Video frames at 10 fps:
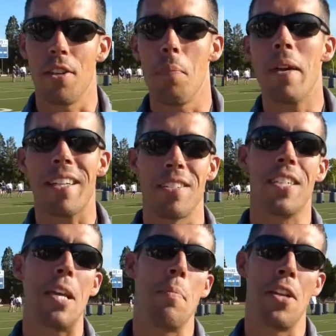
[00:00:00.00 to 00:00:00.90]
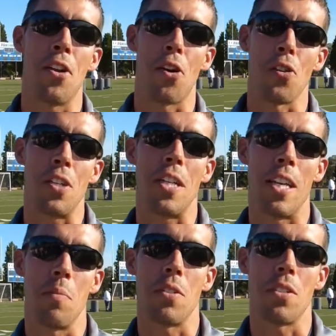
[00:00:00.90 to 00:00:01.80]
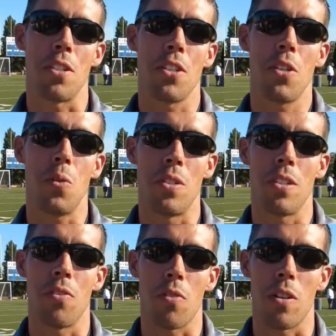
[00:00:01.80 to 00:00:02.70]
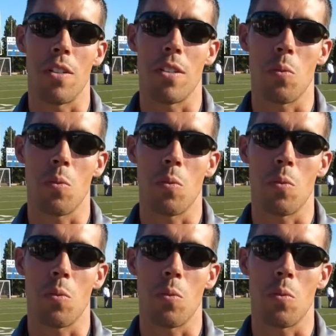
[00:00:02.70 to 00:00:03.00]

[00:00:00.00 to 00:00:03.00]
make a statement in our league games is a huge deal for us,